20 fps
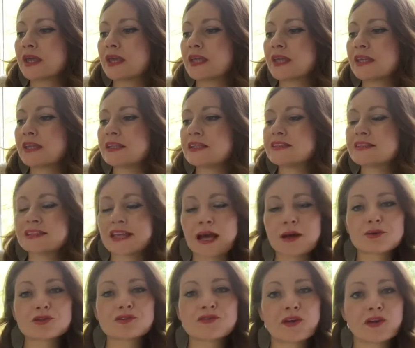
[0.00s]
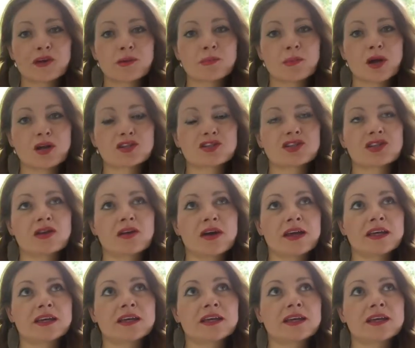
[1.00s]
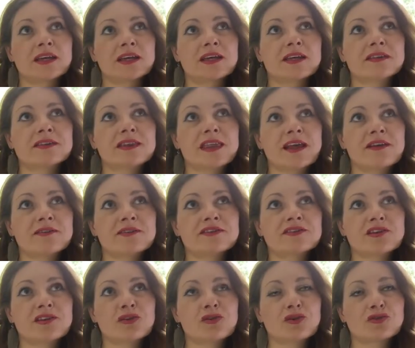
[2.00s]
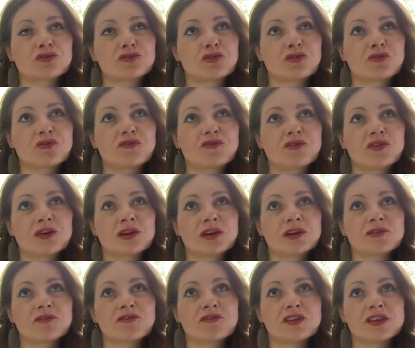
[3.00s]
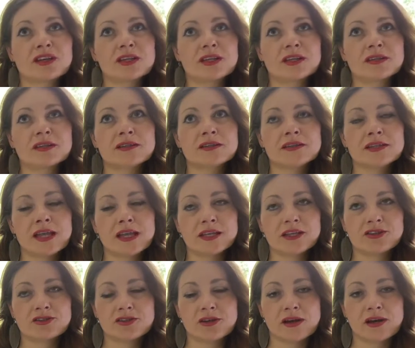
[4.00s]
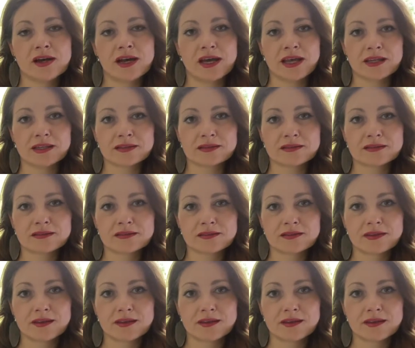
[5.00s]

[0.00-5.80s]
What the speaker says: it sounds very much like there is a lot of kind of nature and